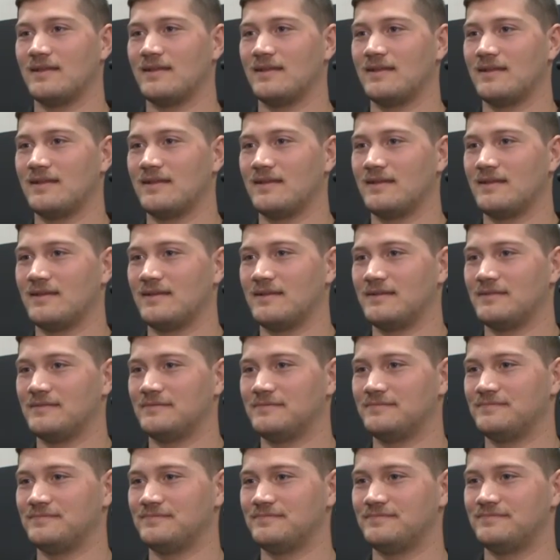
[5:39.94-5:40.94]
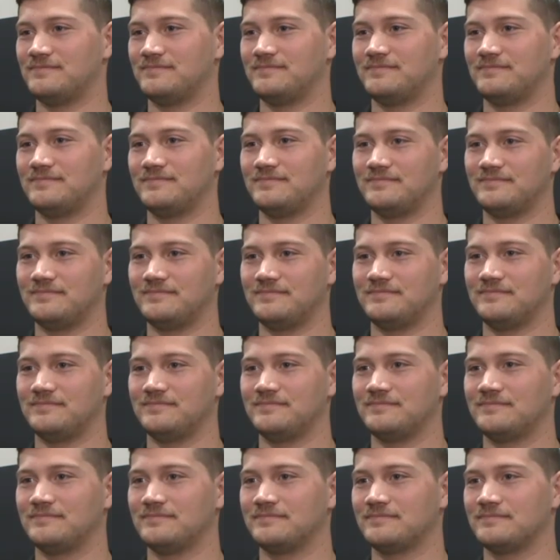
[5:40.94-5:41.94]
and what does it
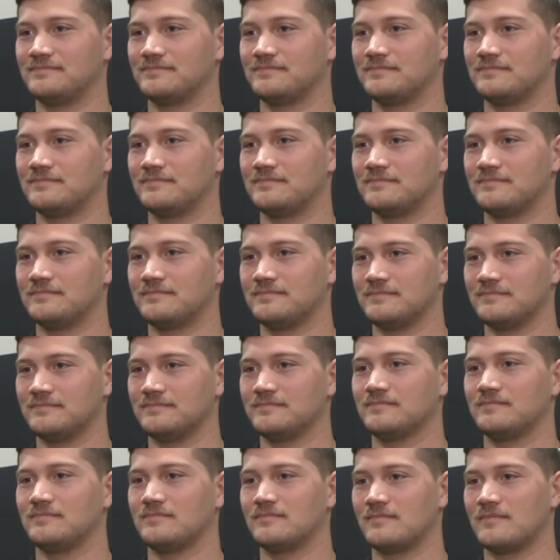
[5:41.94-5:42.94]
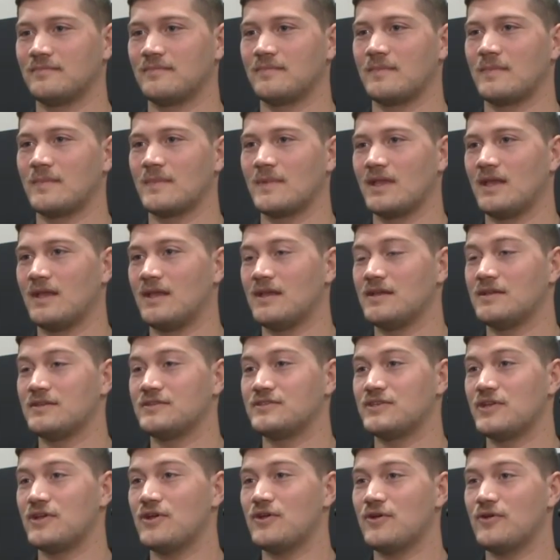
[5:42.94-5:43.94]
mean to go up against him?
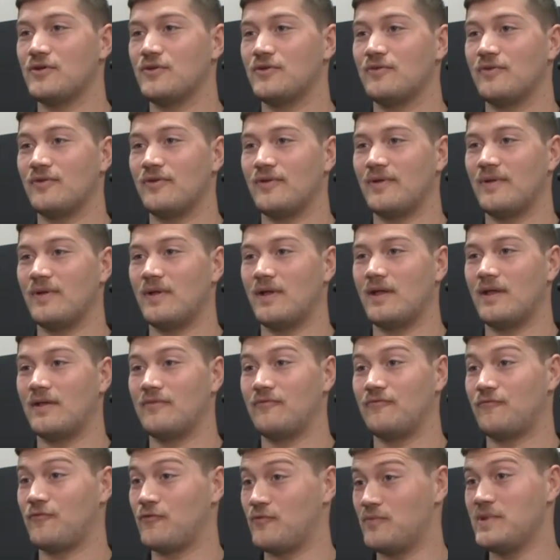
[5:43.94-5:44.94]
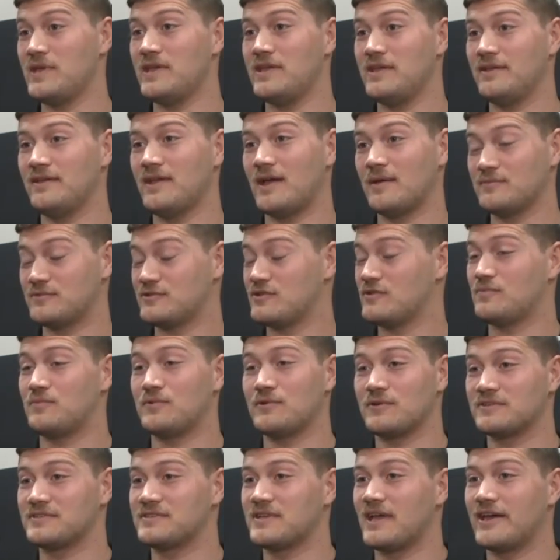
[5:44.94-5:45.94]
So for me, I'm
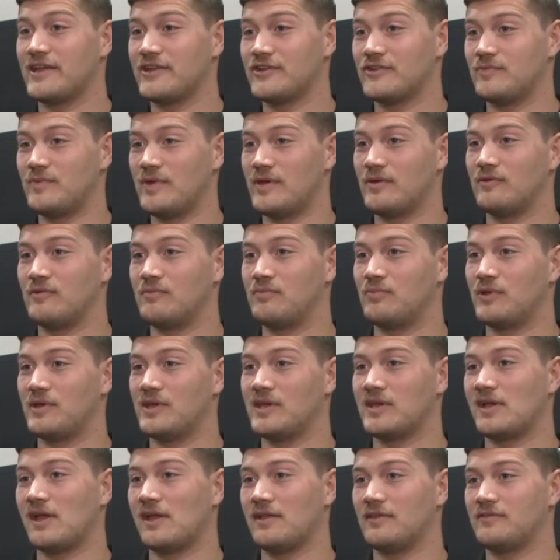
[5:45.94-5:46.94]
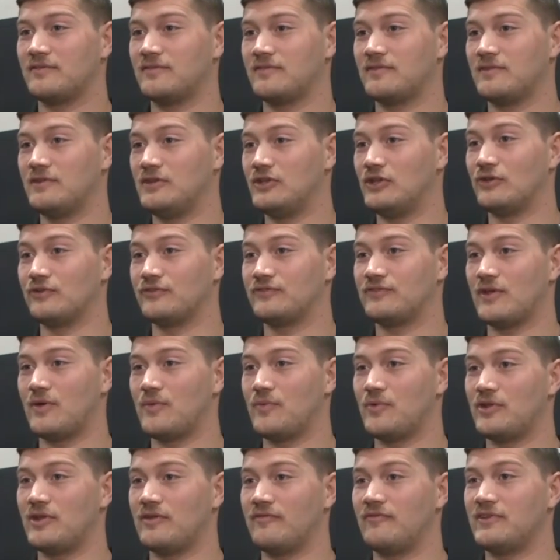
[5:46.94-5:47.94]
super excited to be able to play against you know
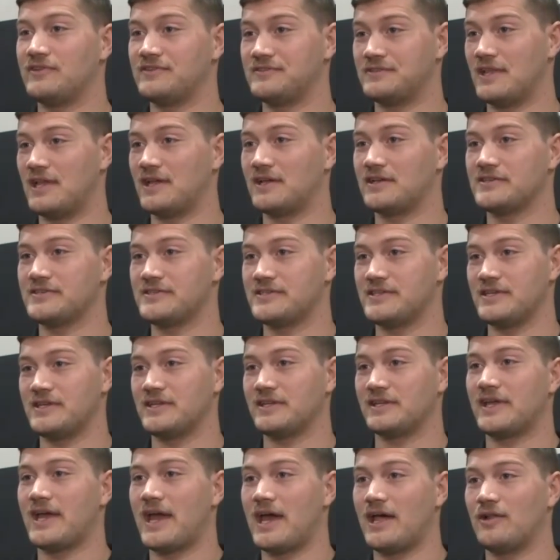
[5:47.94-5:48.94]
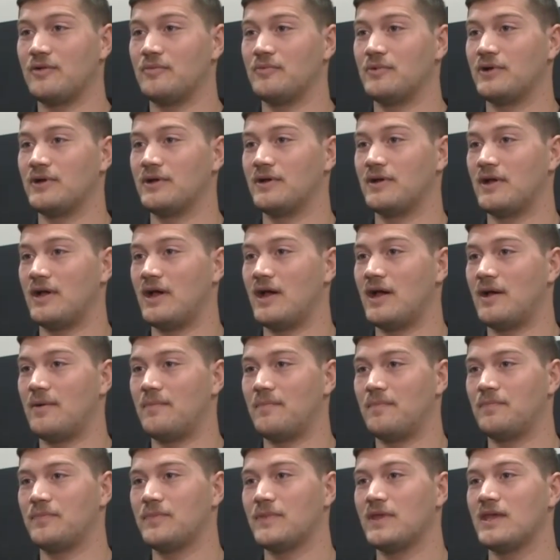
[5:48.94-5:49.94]
someone of his legacy and caliber.
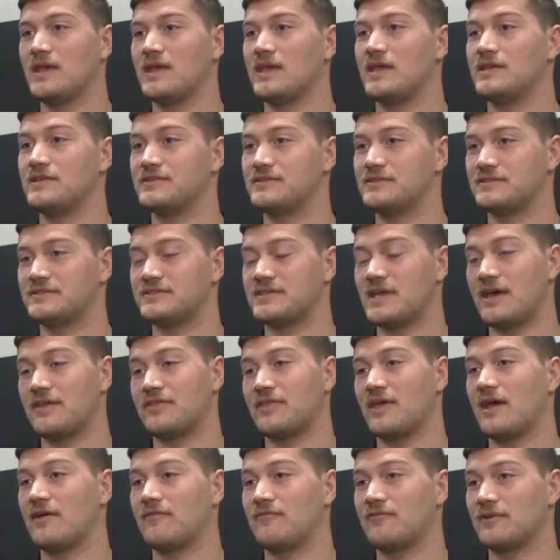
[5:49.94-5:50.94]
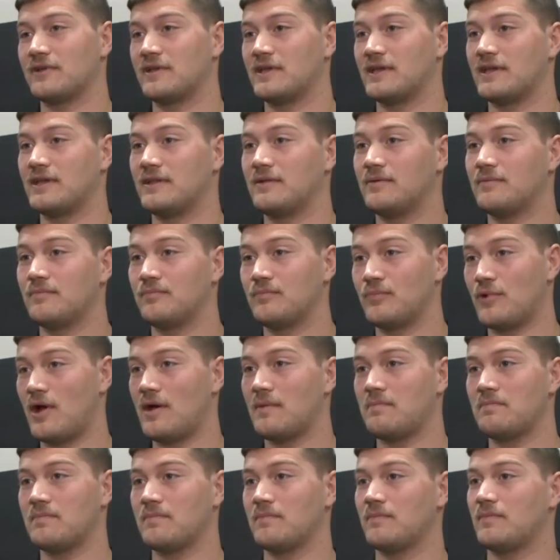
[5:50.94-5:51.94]
Um, he's a South African
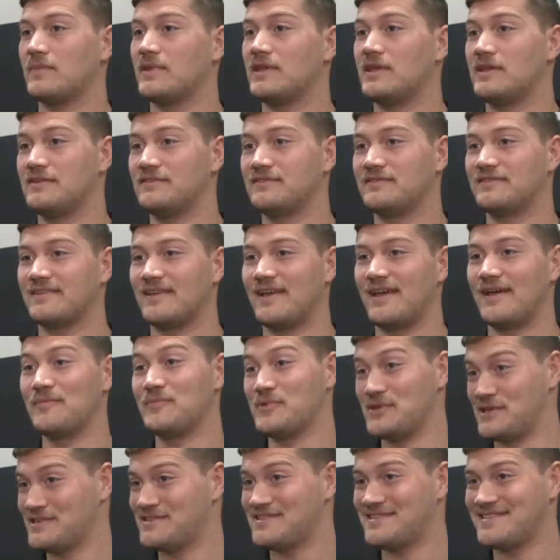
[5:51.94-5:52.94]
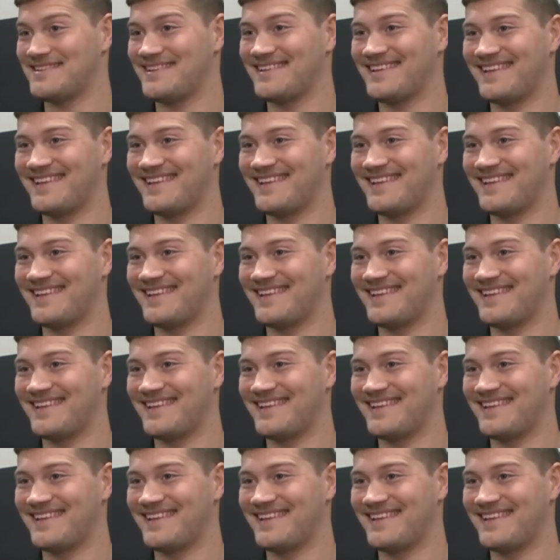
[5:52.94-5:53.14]
prop He's a beast,